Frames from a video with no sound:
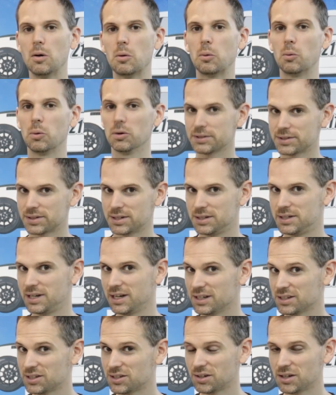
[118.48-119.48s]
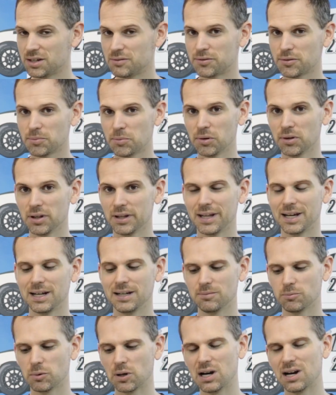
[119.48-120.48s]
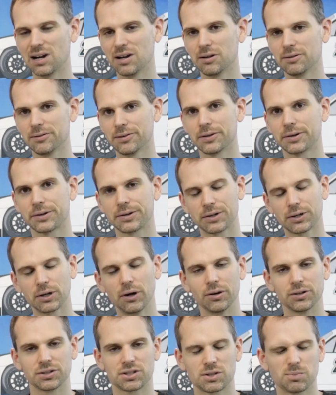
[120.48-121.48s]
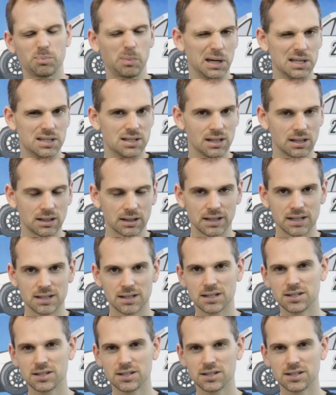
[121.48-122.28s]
What's the downside from all of that? Well, the cost basically.